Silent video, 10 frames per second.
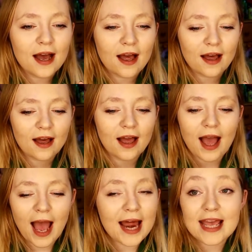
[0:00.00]

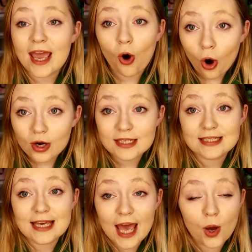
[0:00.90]
And it
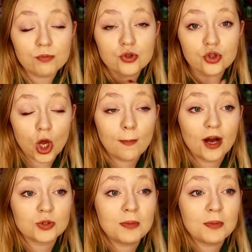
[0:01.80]
honestly helps so much.